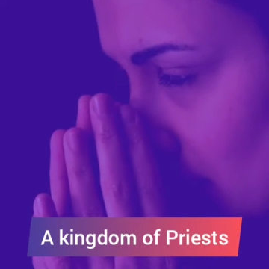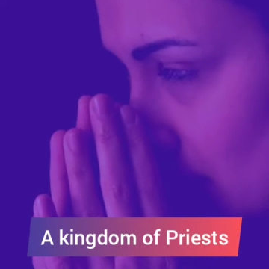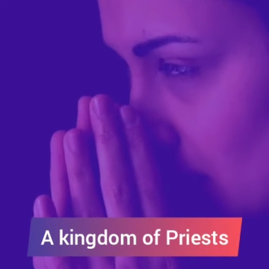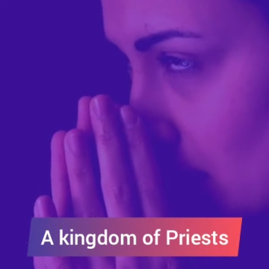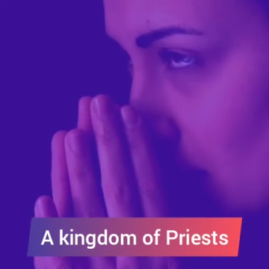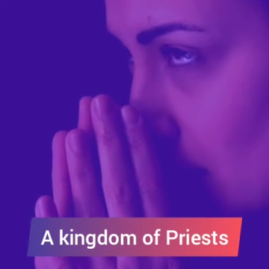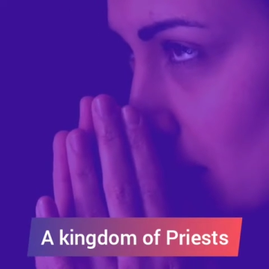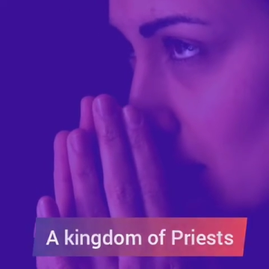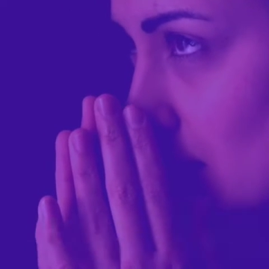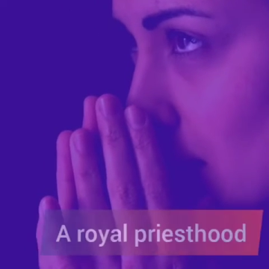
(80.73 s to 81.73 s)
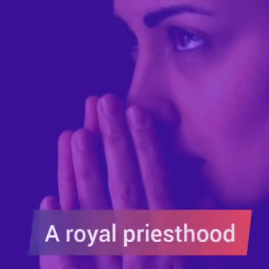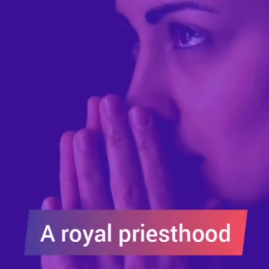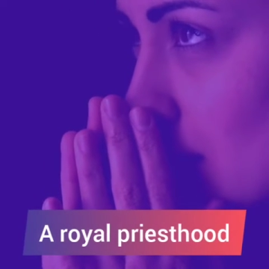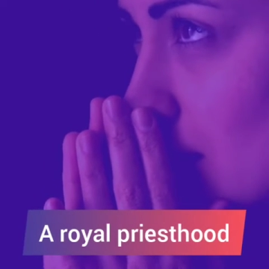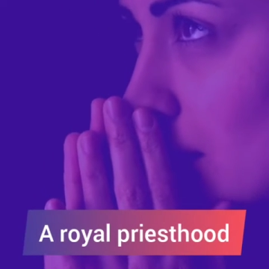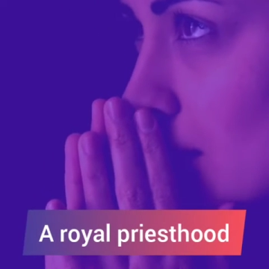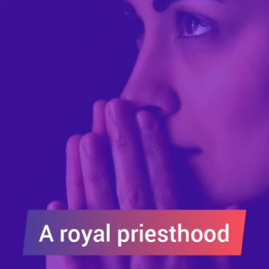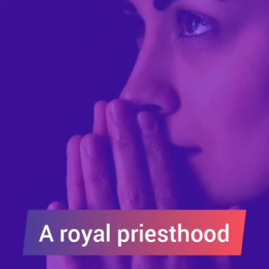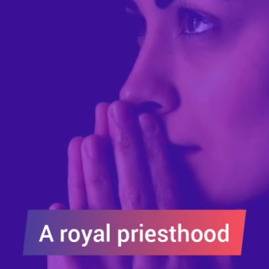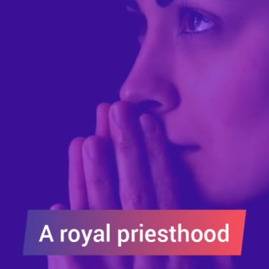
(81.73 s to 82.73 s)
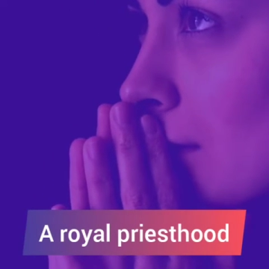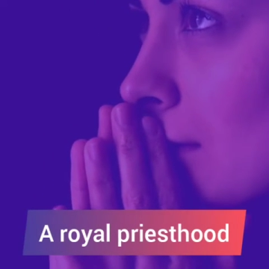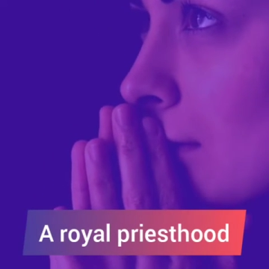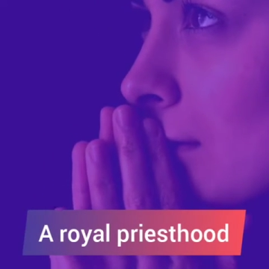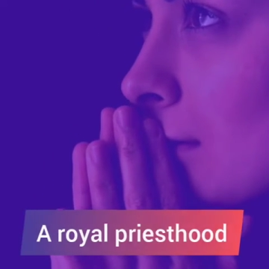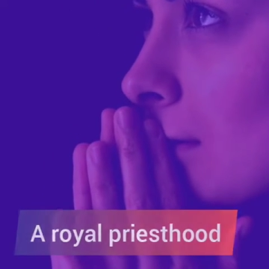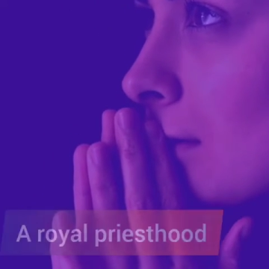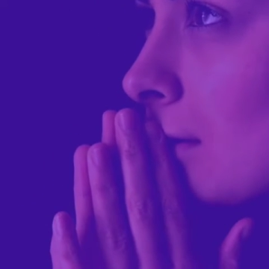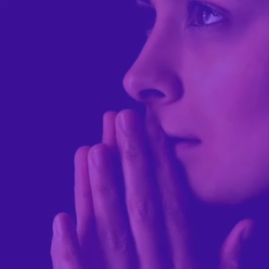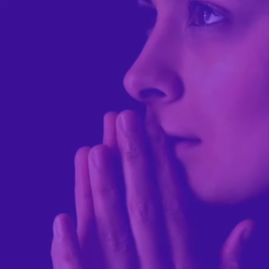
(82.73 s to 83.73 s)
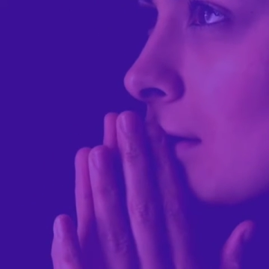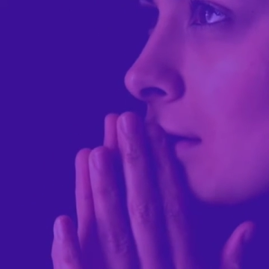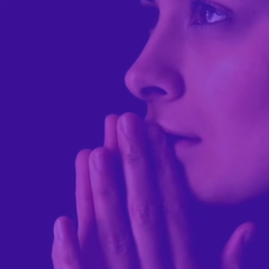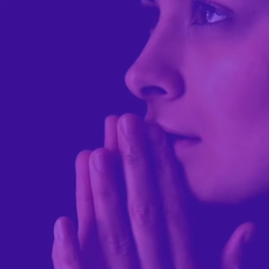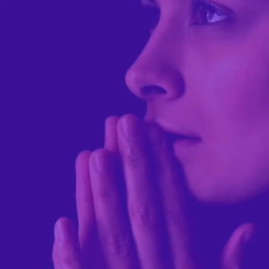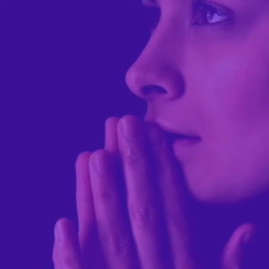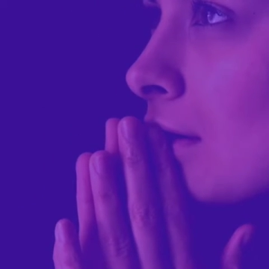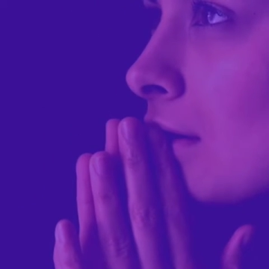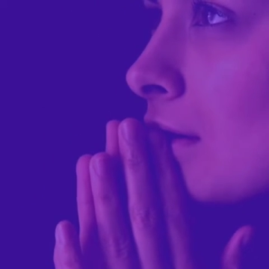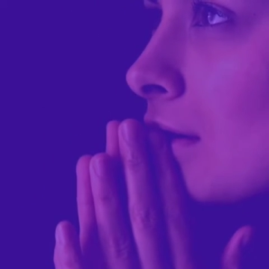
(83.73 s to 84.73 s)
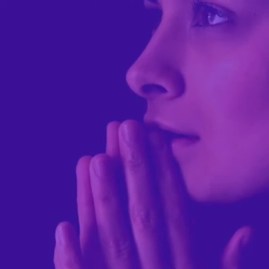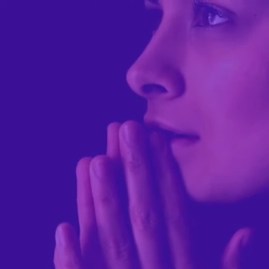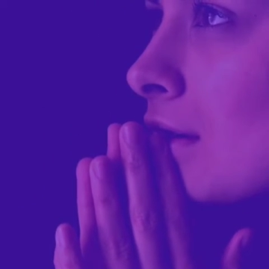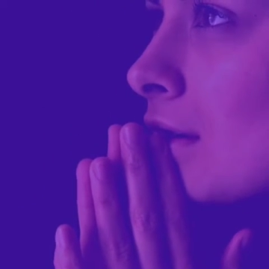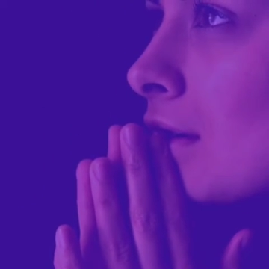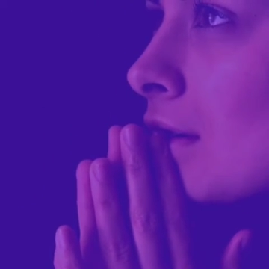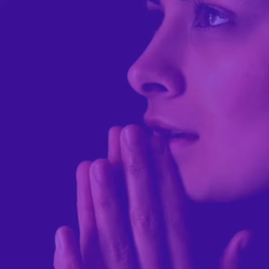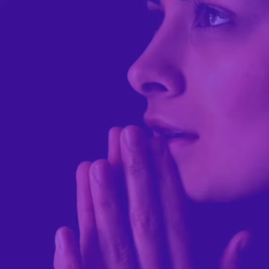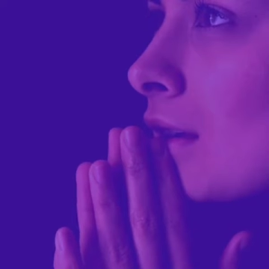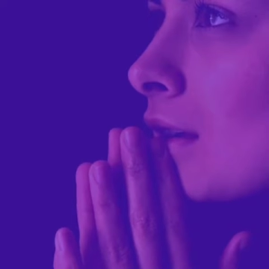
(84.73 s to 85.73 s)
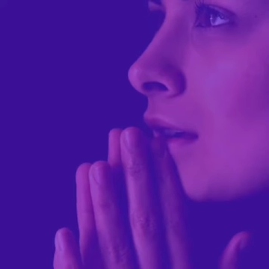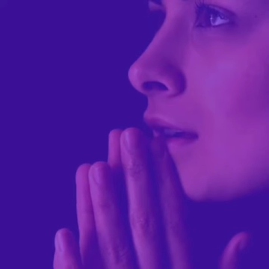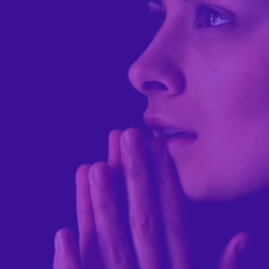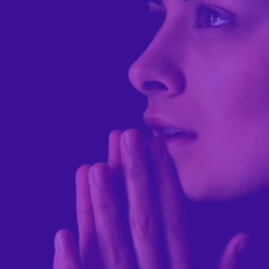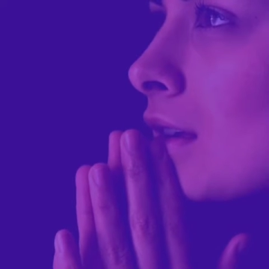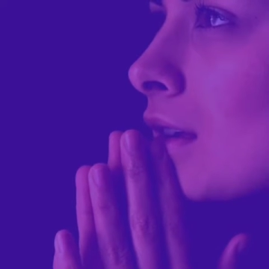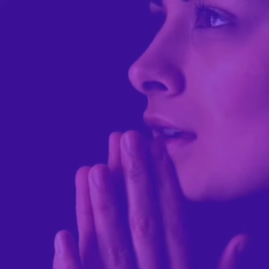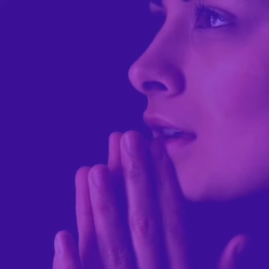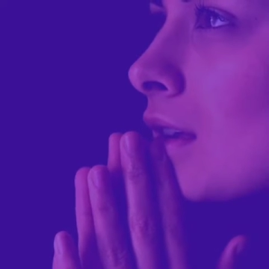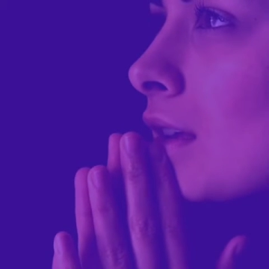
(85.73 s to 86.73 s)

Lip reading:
No face is visible, so there are no lips to read.